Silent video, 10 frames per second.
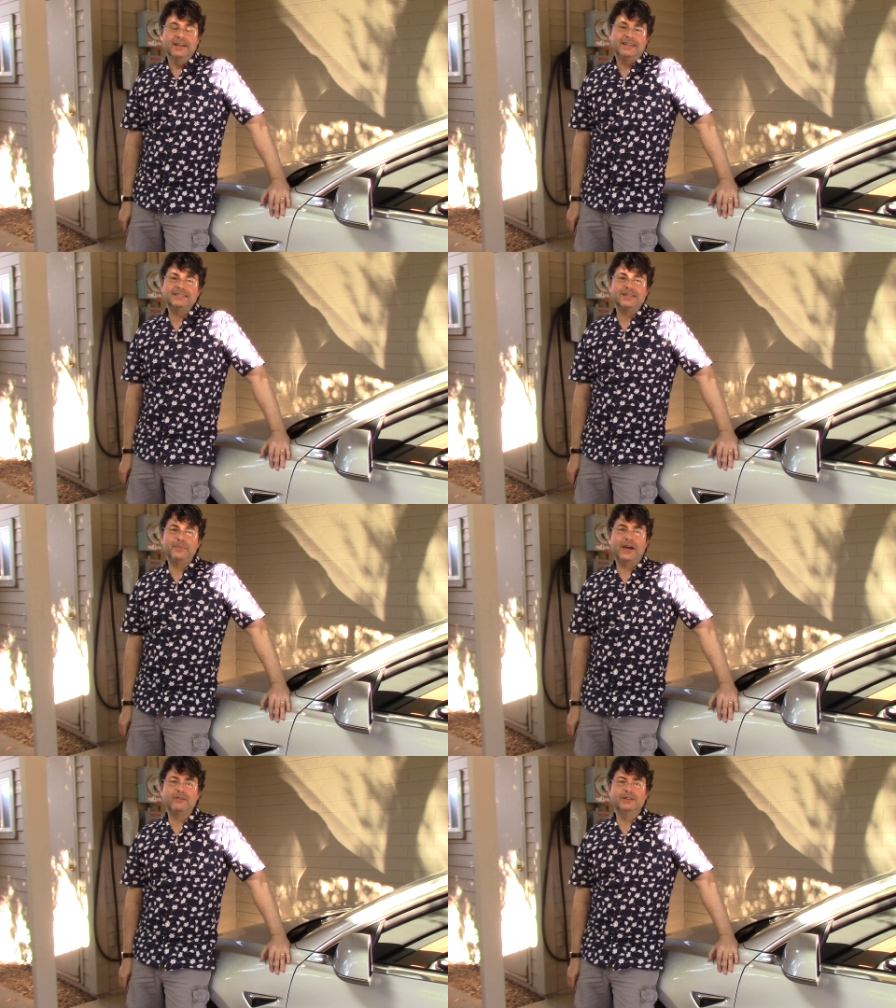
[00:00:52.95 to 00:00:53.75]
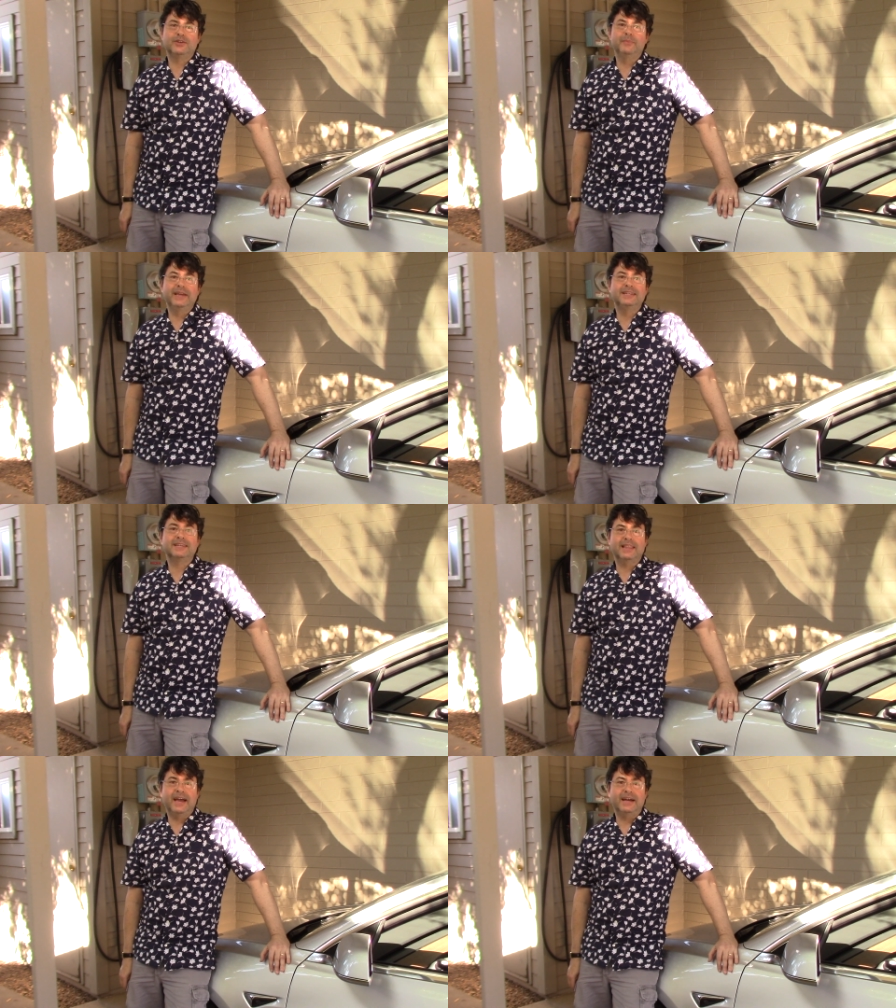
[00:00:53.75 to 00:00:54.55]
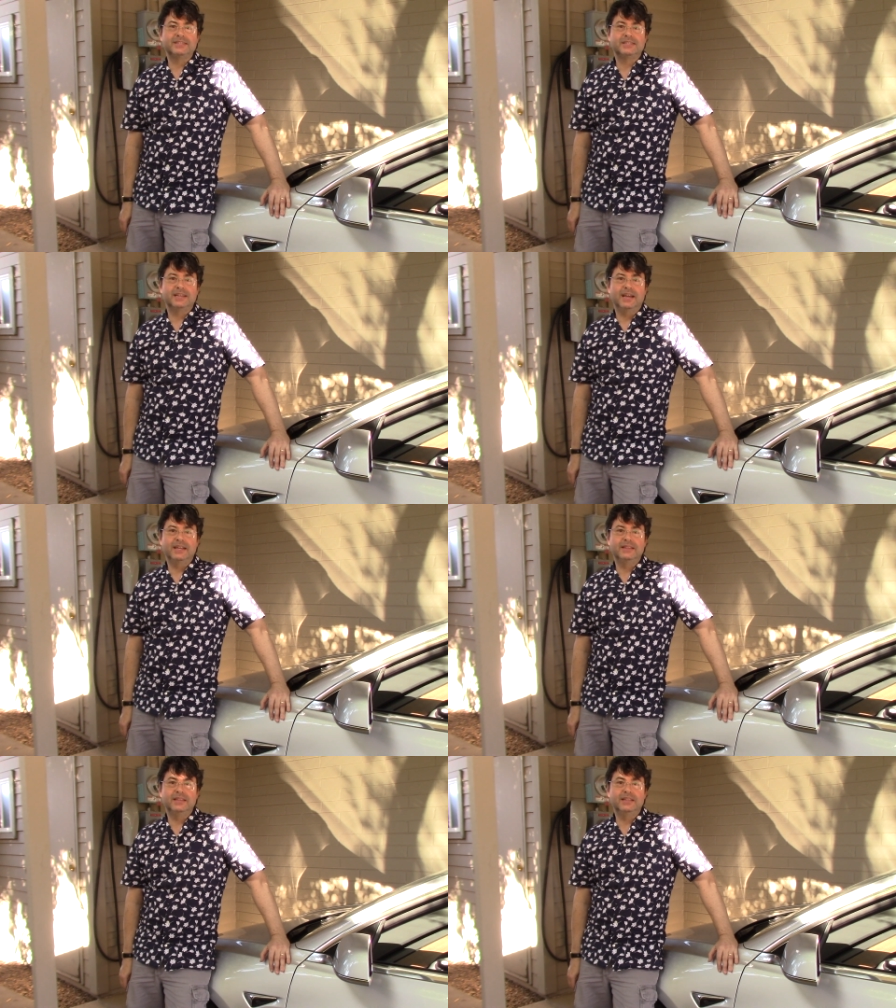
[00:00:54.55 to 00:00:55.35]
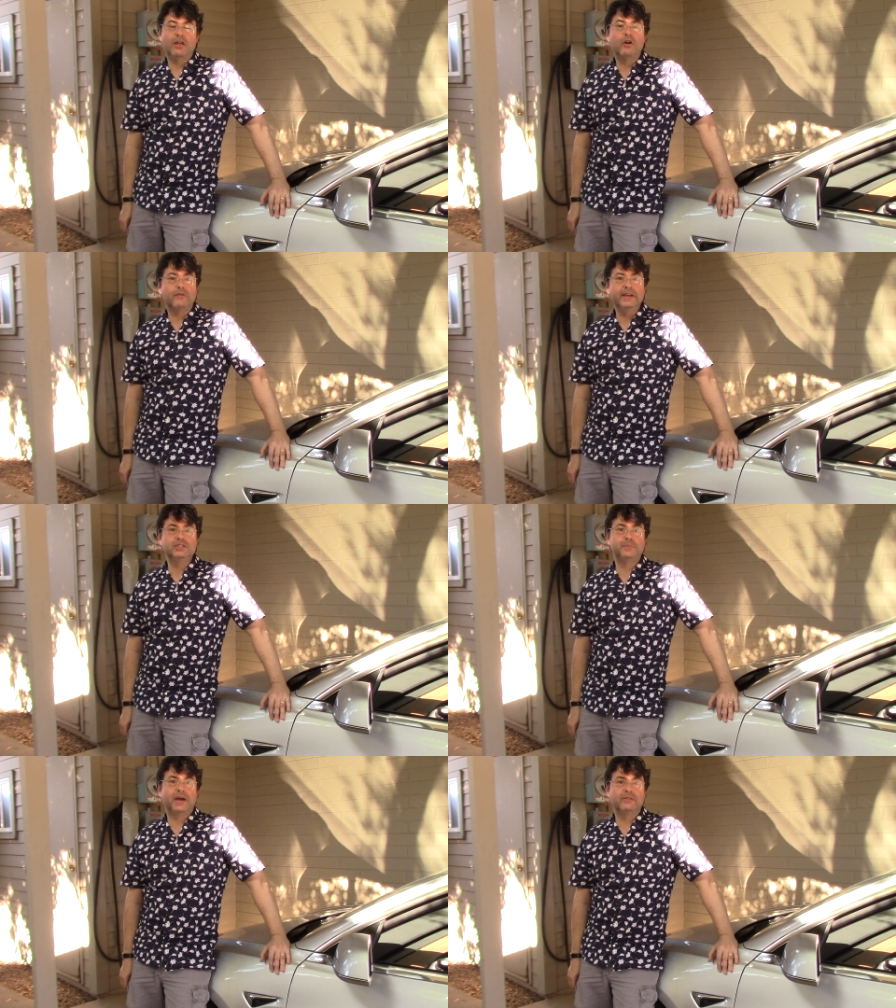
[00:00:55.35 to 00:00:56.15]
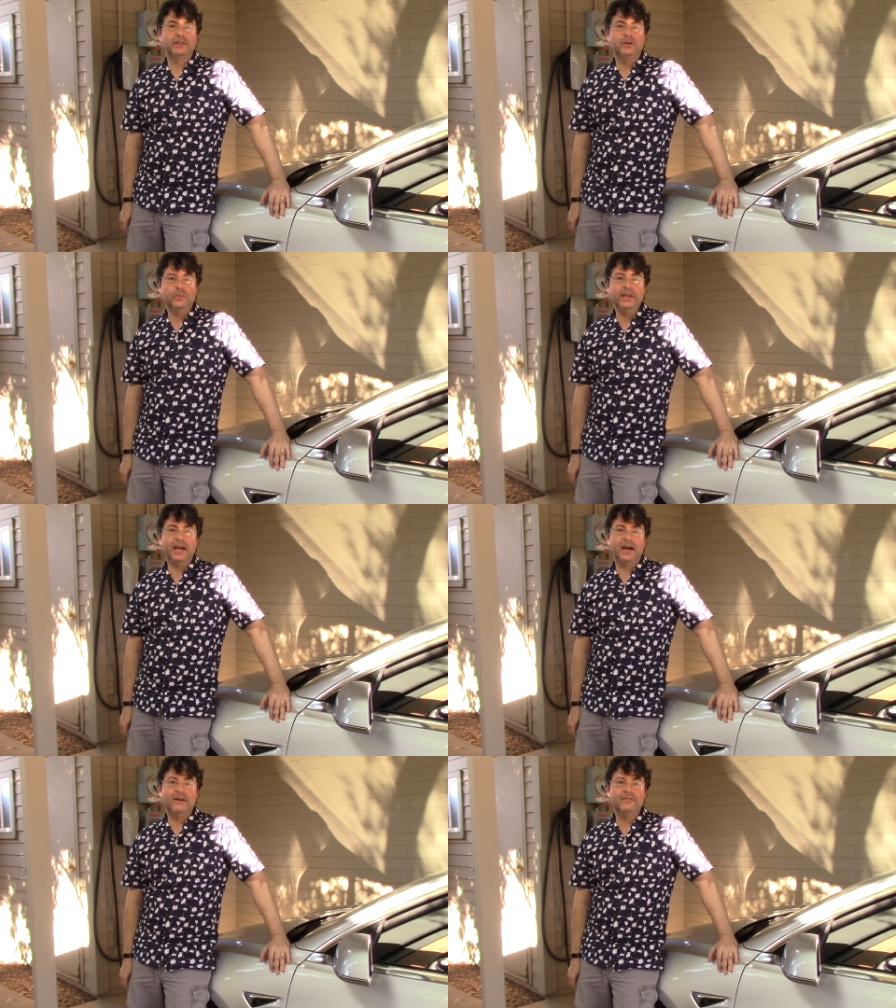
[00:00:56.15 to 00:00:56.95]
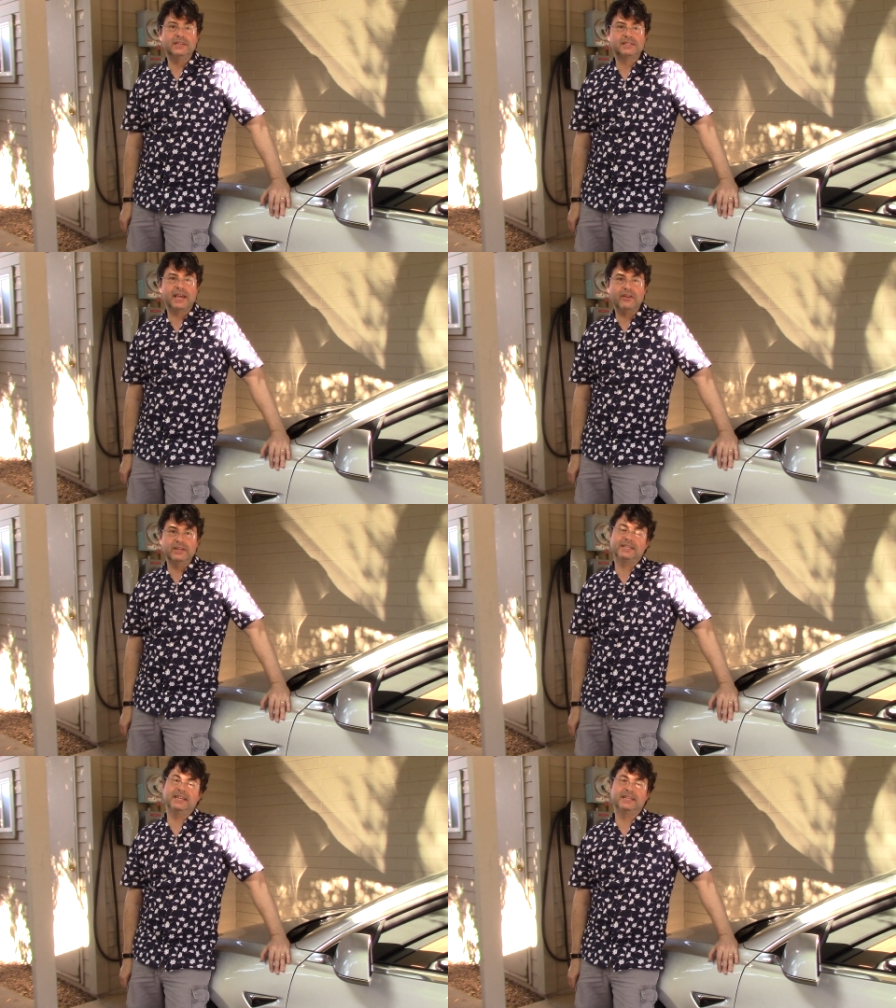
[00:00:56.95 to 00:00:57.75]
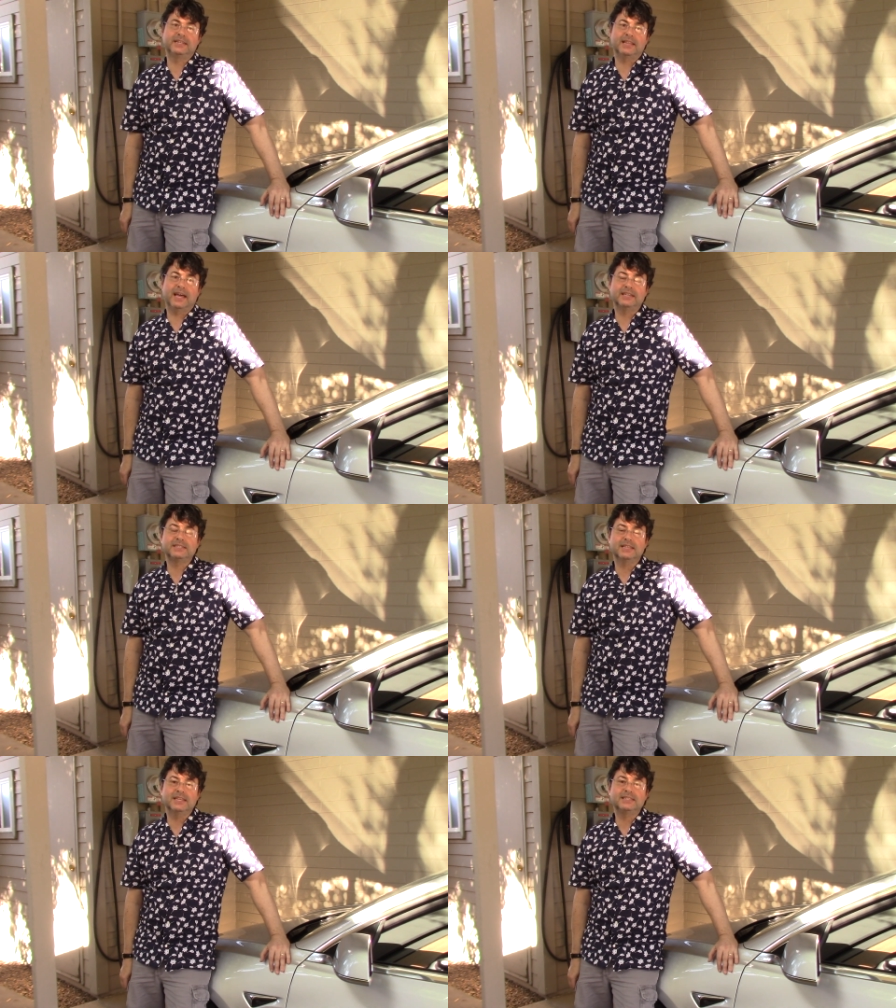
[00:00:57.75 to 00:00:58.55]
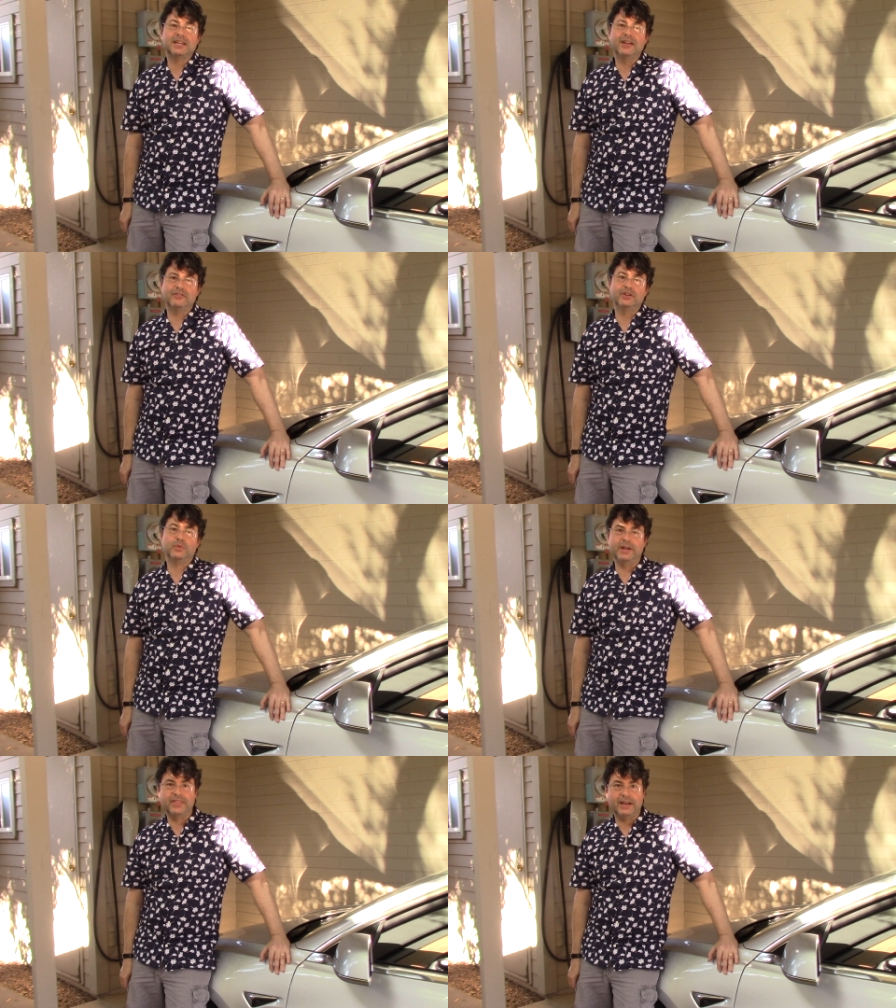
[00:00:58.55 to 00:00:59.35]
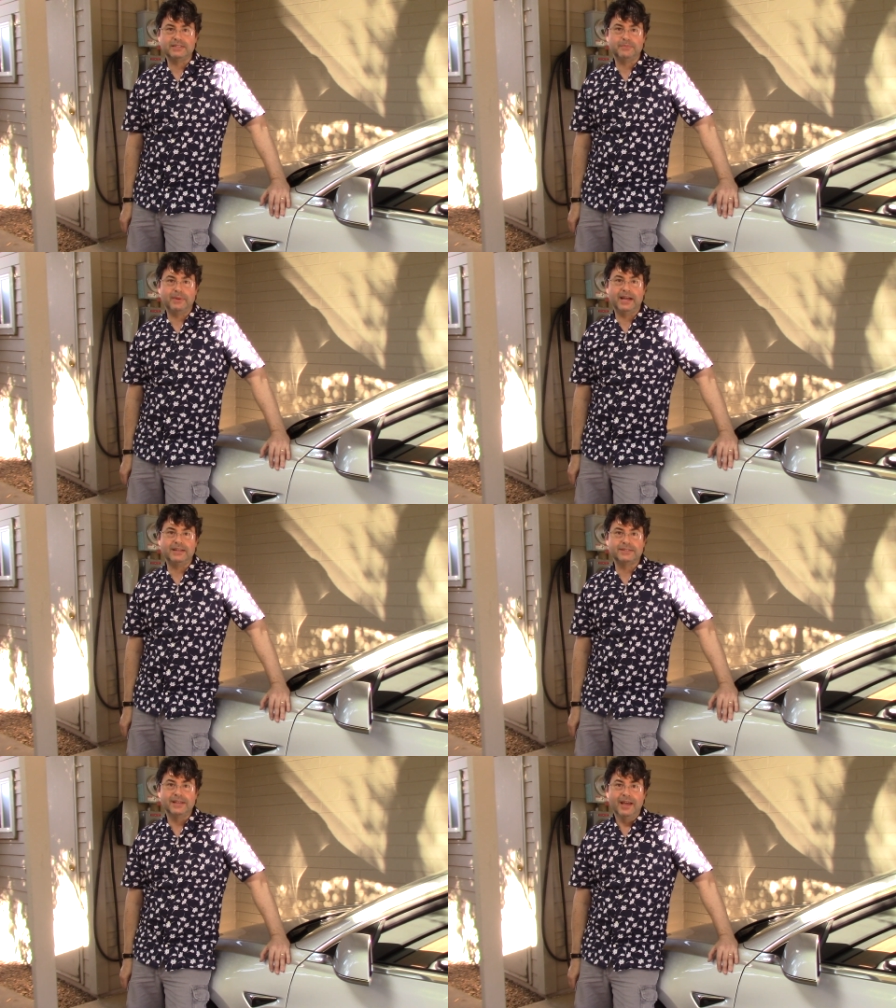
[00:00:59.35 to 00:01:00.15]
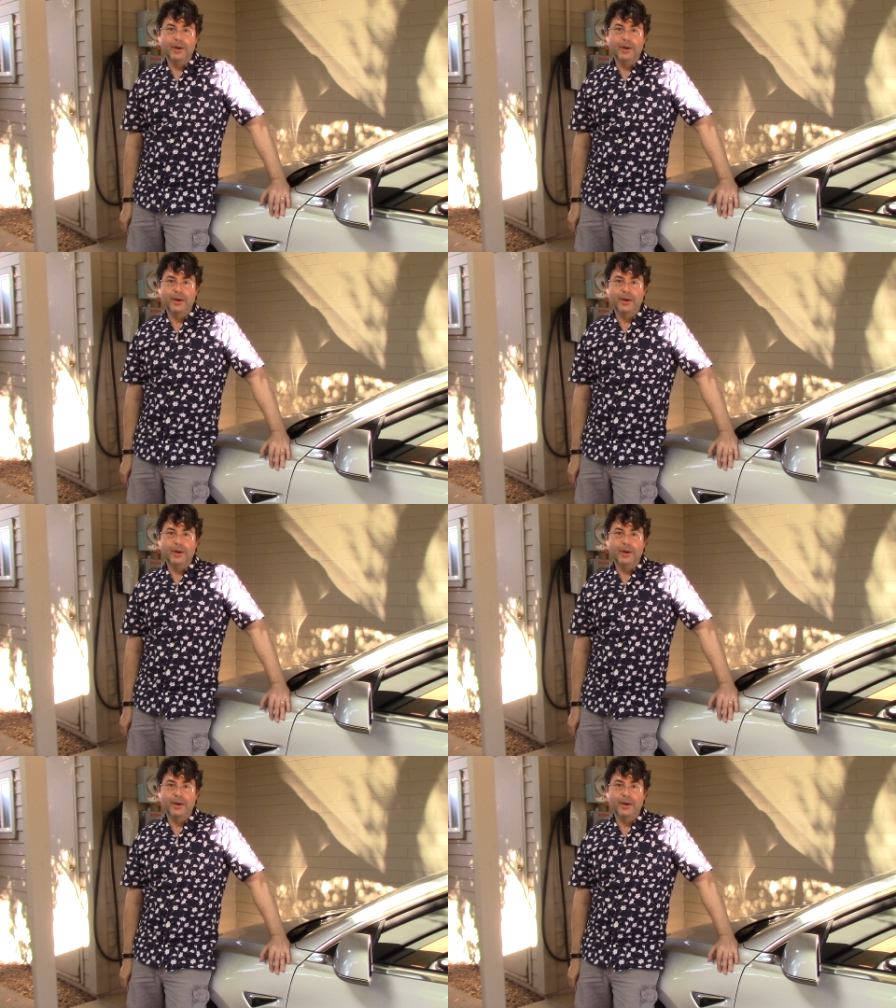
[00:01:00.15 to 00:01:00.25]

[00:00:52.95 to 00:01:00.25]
Tesla batteries are made to last, and the long-range battery that we have is guaranteed to last at least 120,000 miles.